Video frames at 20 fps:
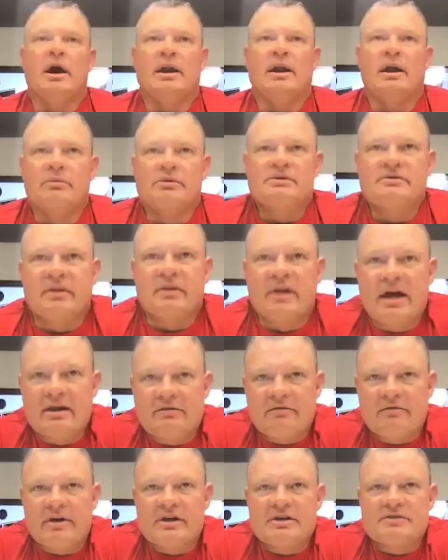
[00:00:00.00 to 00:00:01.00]
I received a lot of
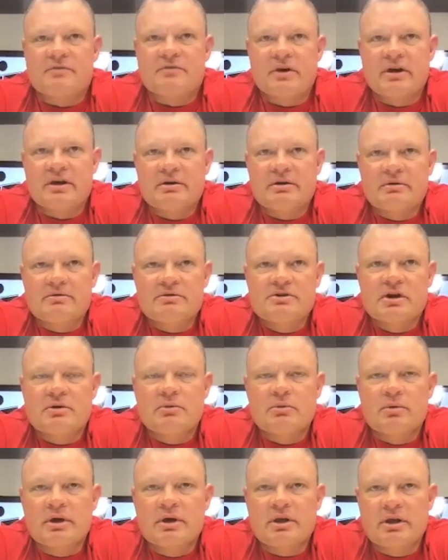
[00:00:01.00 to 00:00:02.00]
advice before I started
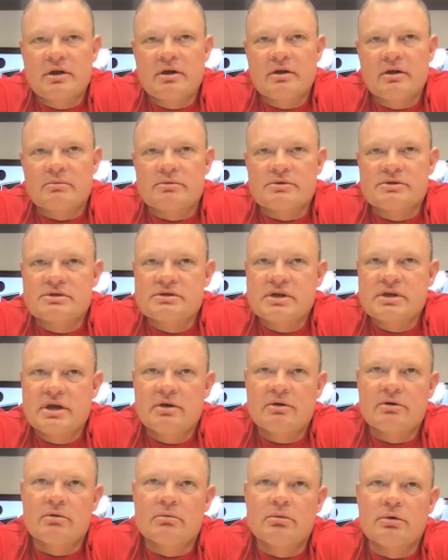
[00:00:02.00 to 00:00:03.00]
working here that was
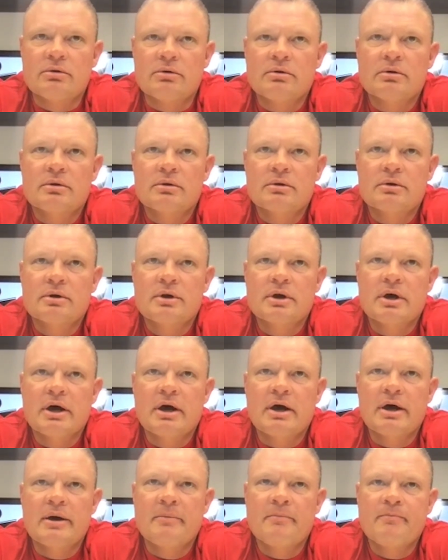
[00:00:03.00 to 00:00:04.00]
terrible.
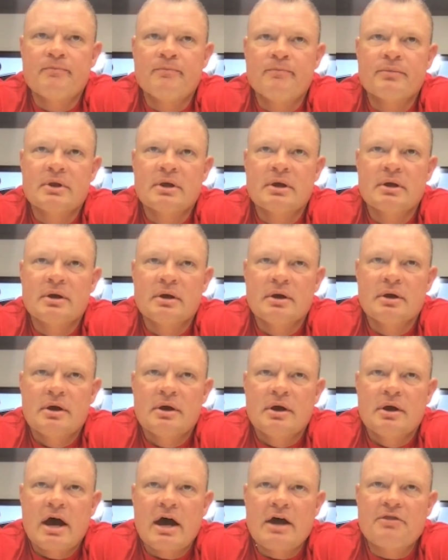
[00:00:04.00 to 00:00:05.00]

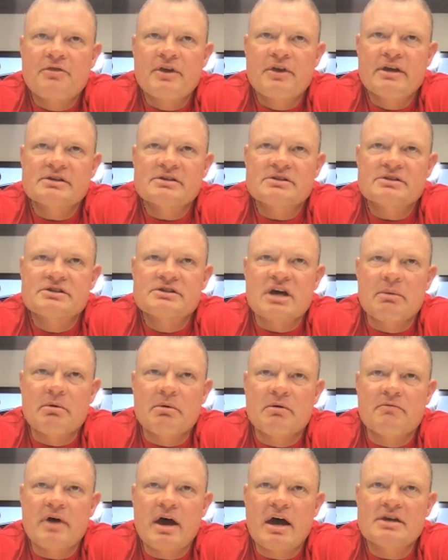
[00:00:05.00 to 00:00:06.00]
I think some
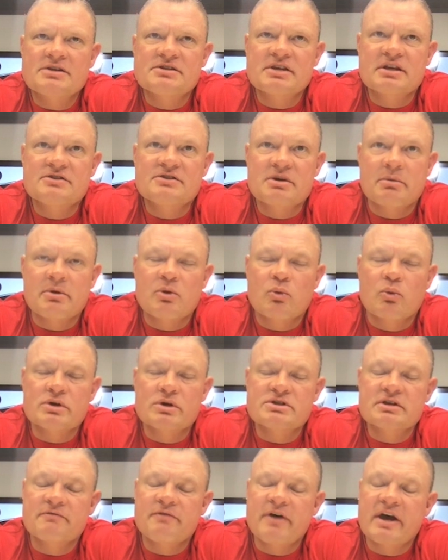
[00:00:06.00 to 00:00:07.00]
of the
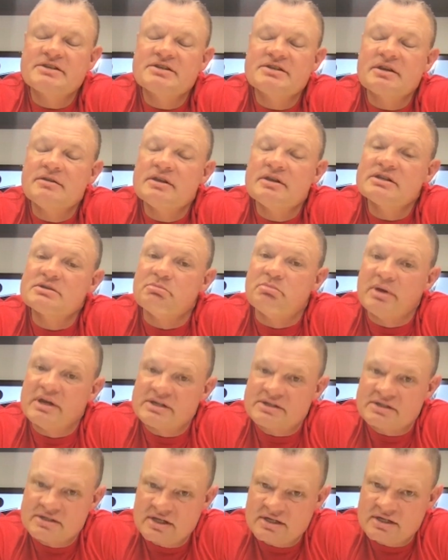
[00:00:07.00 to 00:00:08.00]
worst advice in this
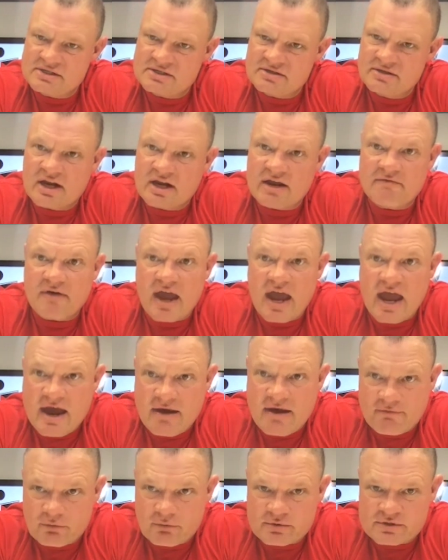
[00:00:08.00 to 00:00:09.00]
business that I've
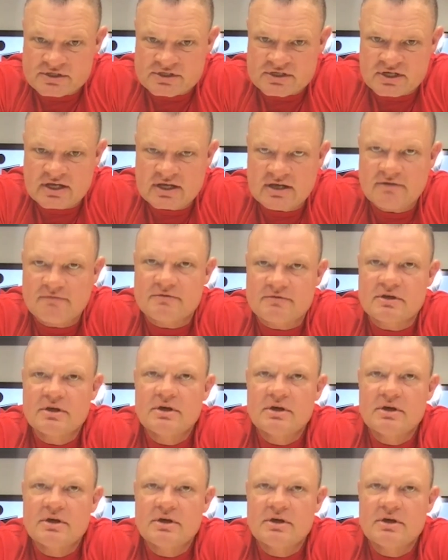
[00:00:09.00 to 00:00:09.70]
ever received